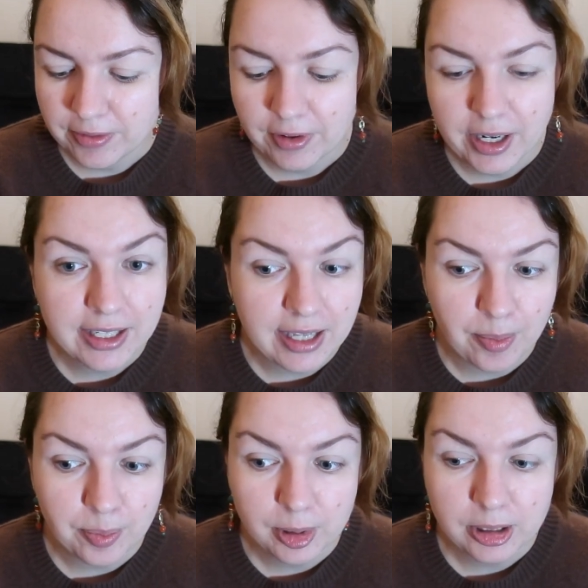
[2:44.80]
For
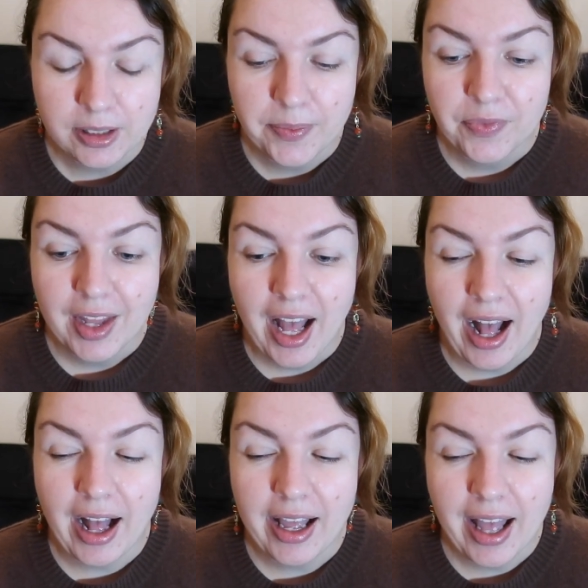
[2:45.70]
example,
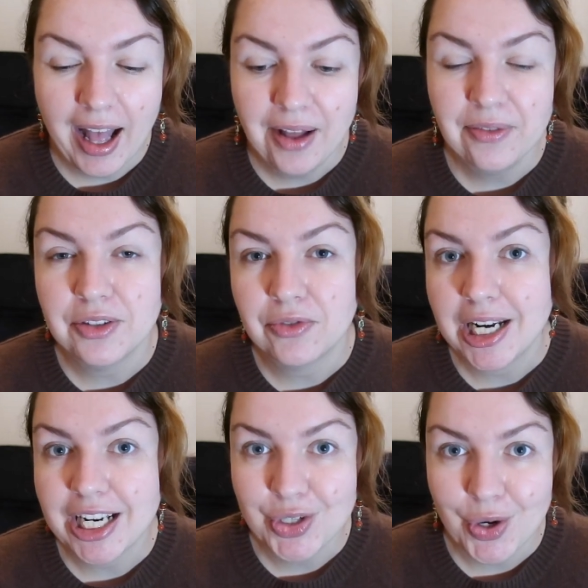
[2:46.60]
I haven't
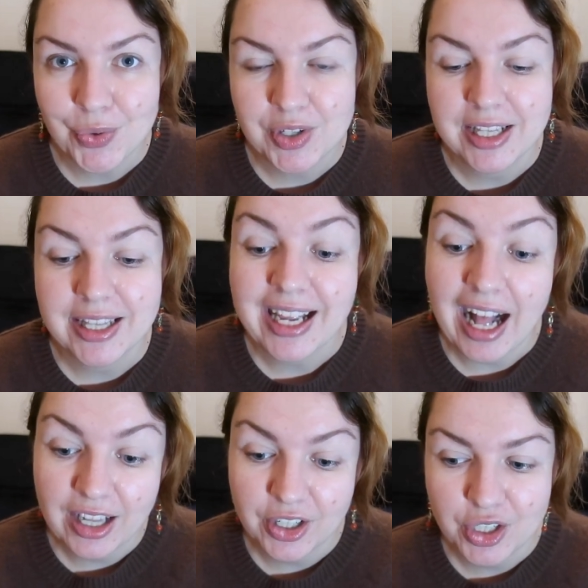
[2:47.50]
really chosen the
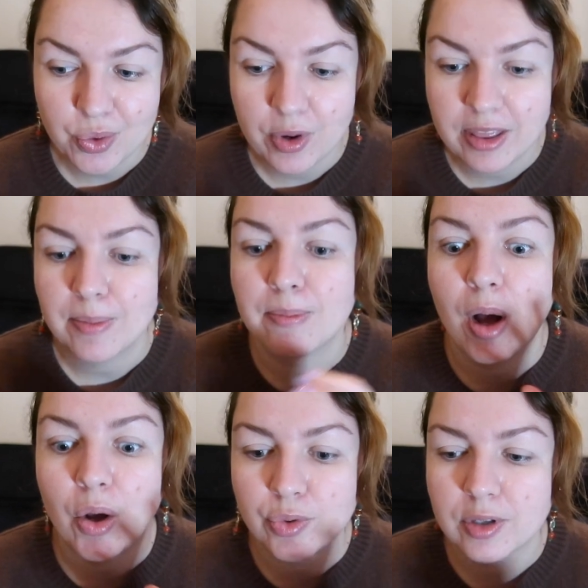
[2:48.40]
colors with the
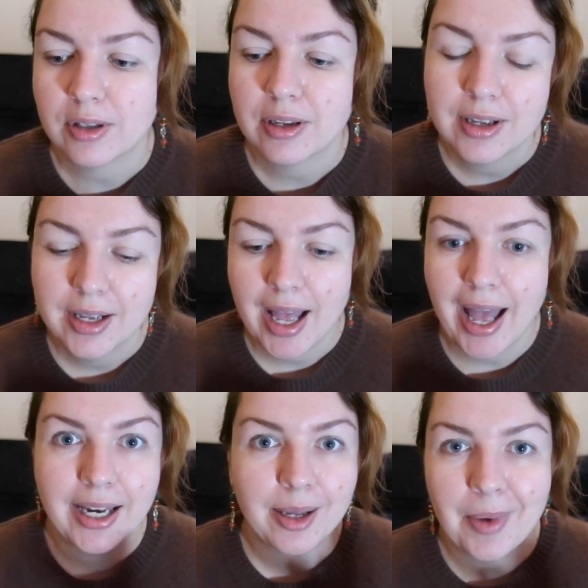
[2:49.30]
most
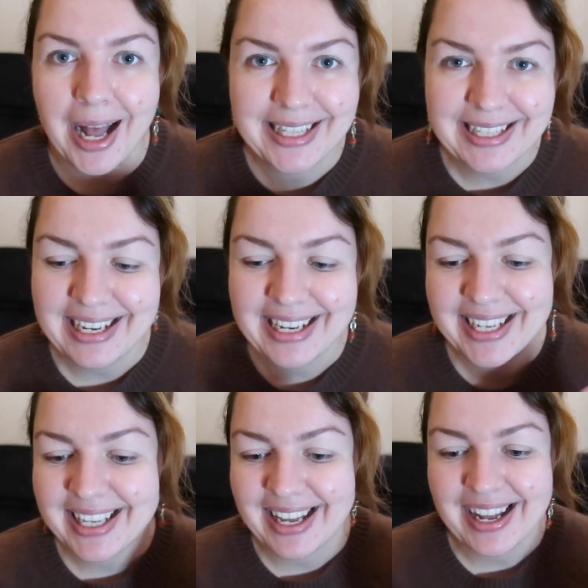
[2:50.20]

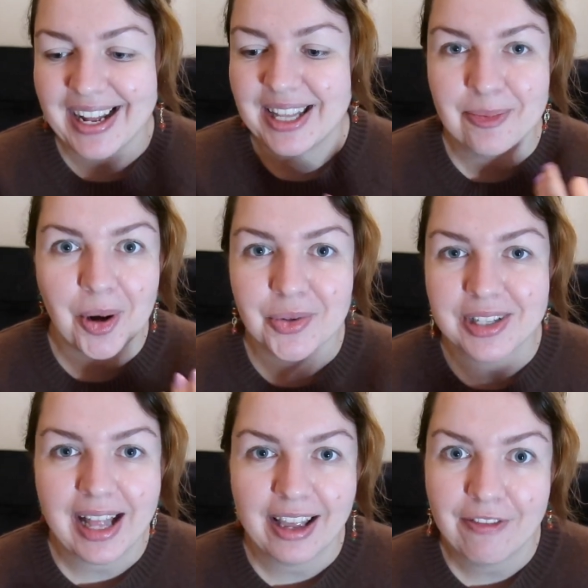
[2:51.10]
enigmatic, the
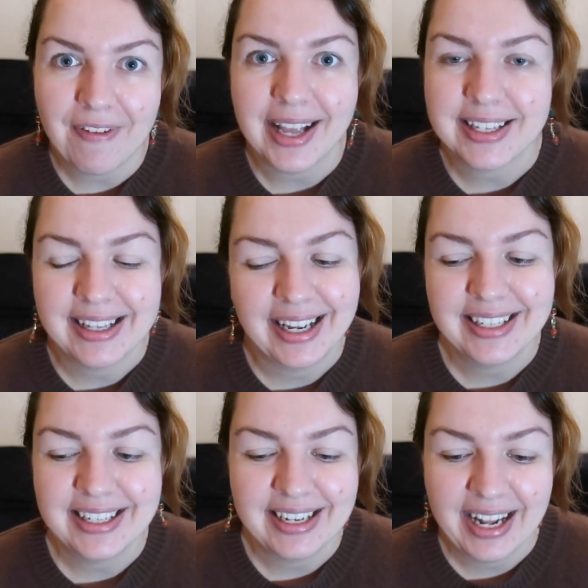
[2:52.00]
most
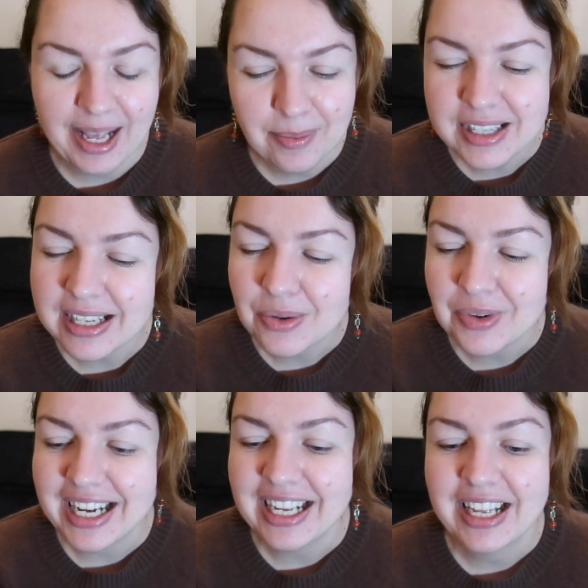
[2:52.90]
fascinating names in a
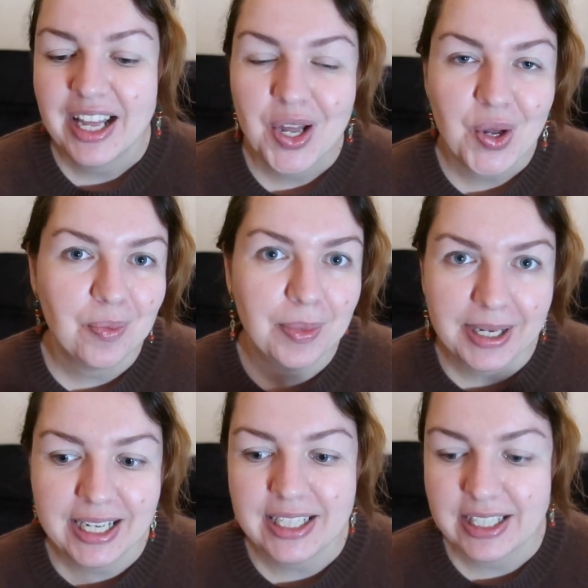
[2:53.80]
way,
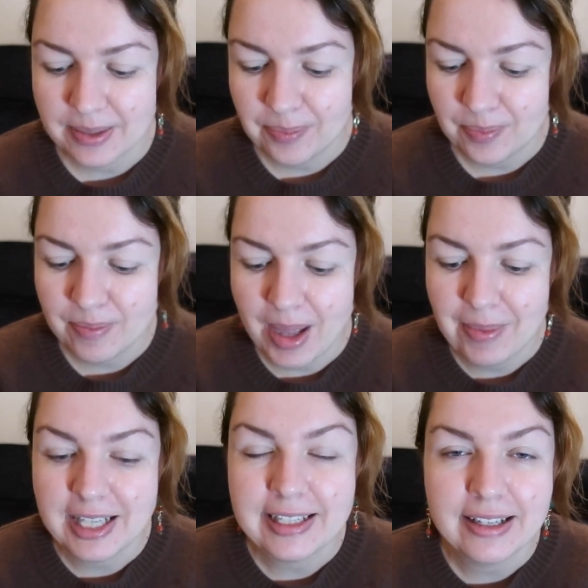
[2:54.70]
but
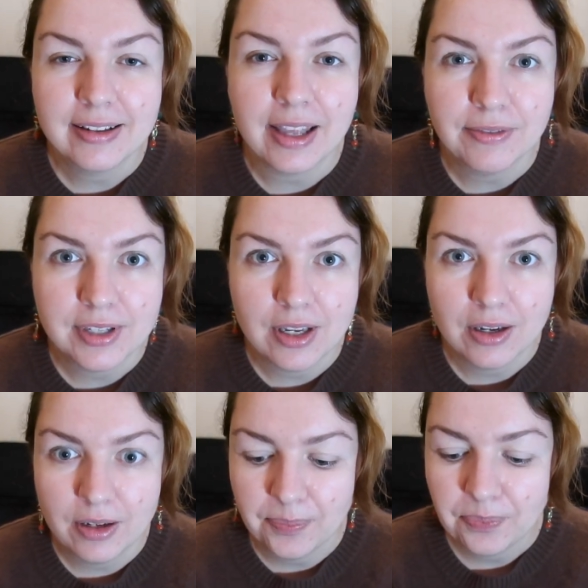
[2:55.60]
maybe it still gives
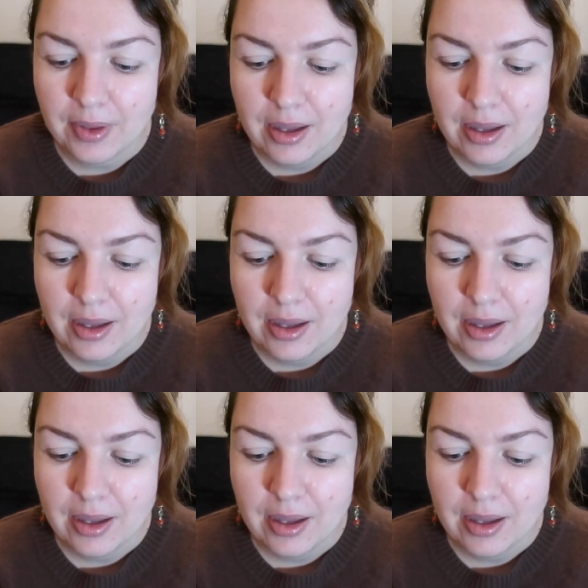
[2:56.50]
you